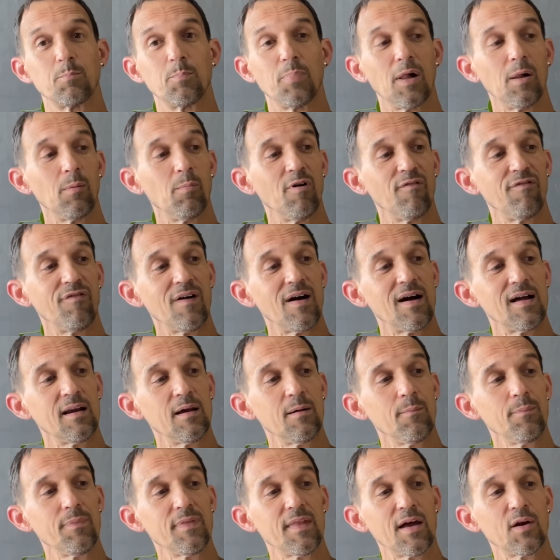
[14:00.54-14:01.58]

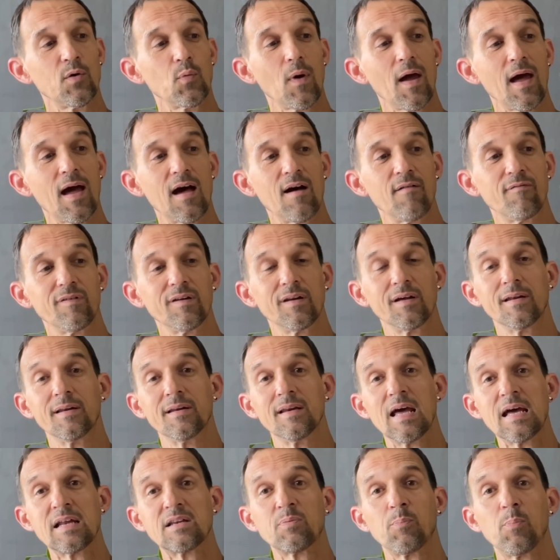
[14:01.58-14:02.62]
bulbophyllum that we have in a
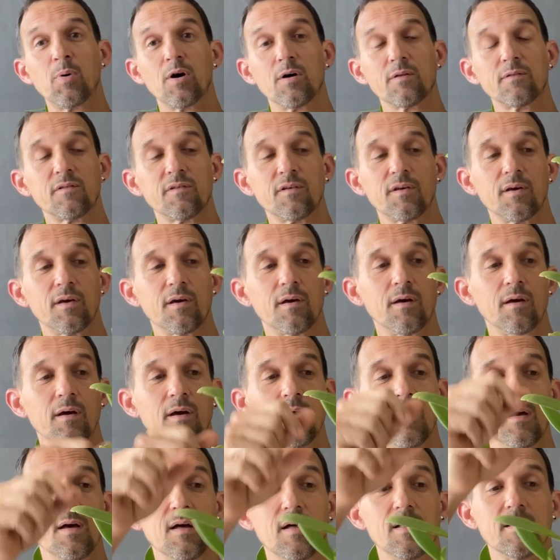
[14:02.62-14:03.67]
net pot.
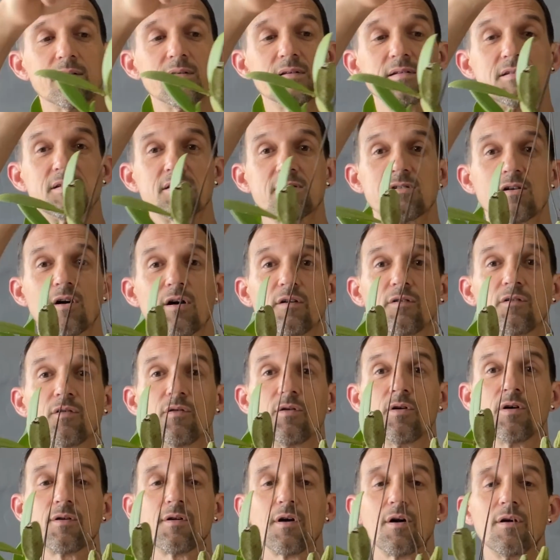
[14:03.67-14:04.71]
This is going to
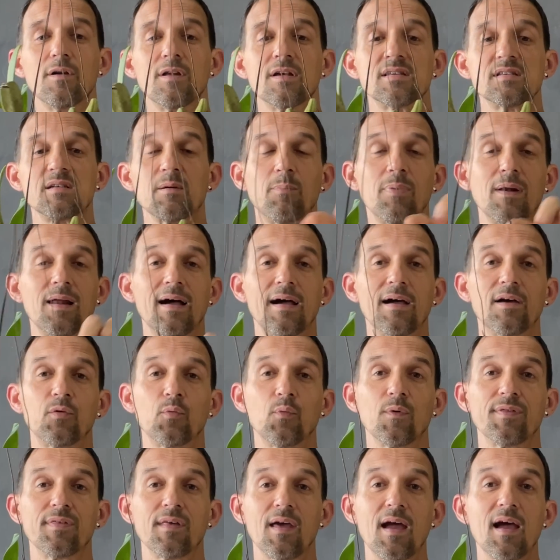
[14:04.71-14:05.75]
not only supply it
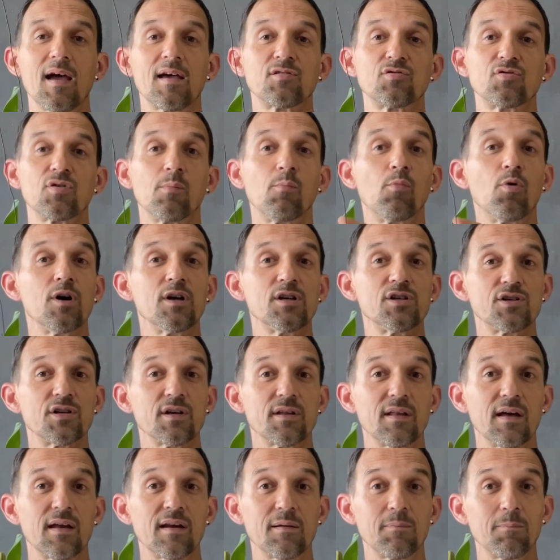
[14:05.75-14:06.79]
with the extra moisture
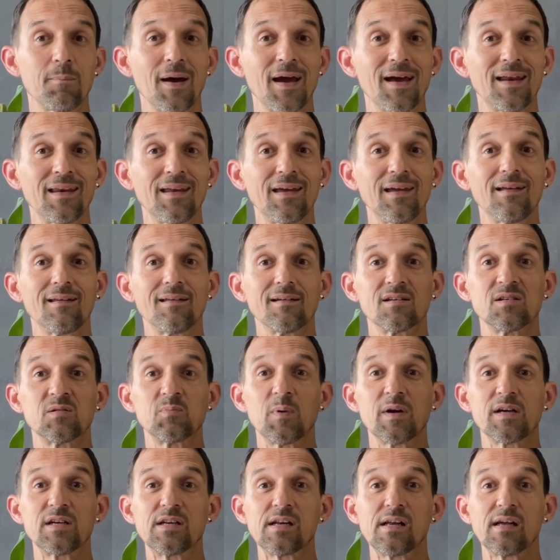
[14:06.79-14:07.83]
that it may need,
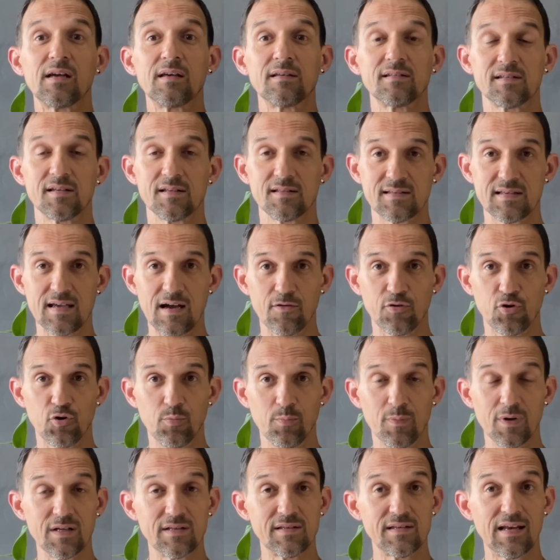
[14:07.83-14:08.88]
especially since our
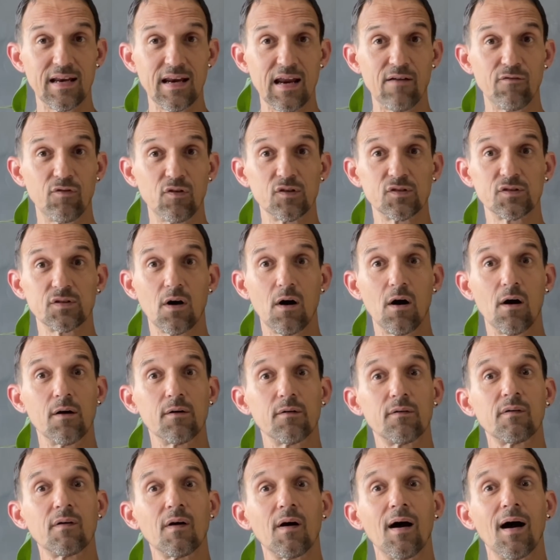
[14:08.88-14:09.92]
humidity levels
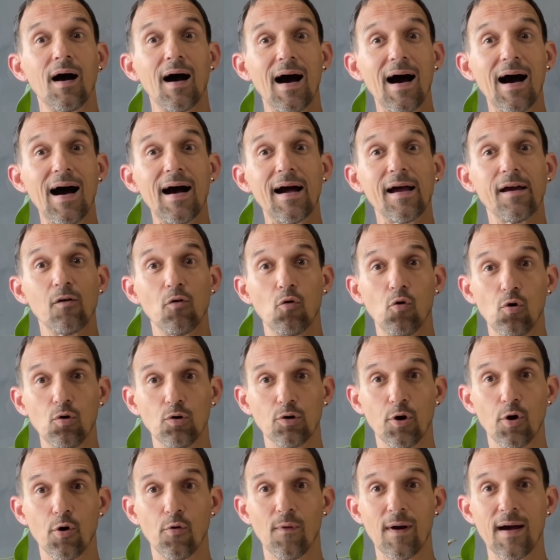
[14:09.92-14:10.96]
aren't high all
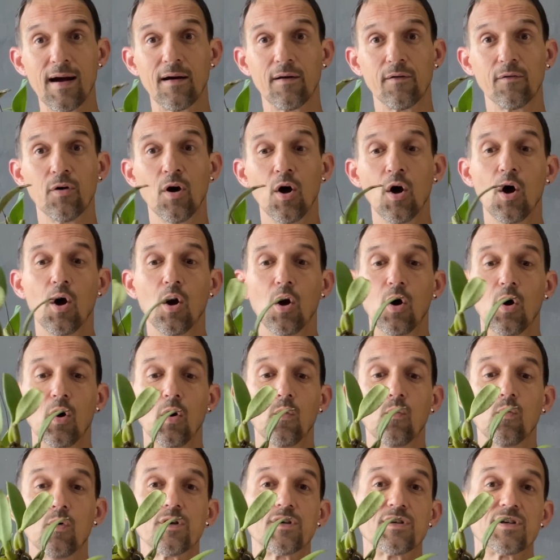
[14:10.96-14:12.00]
year round,
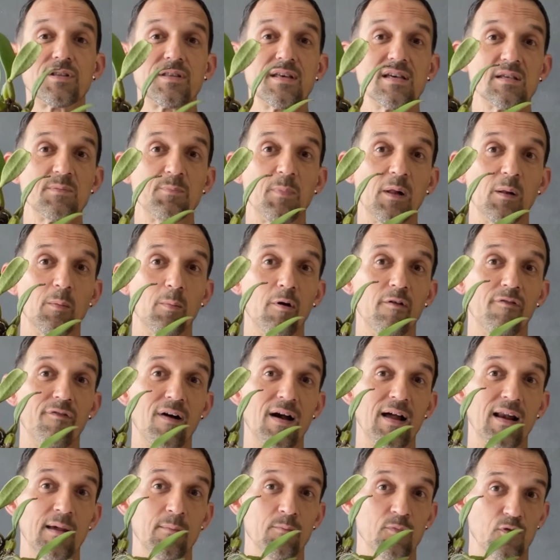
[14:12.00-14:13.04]
which these
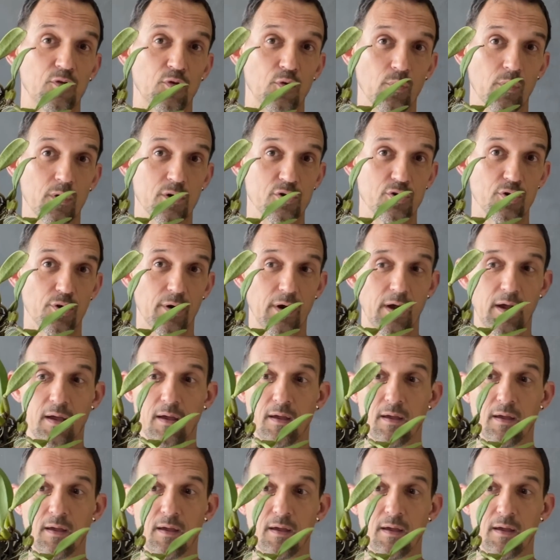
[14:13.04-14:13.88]
bulbophyllums do enjoy.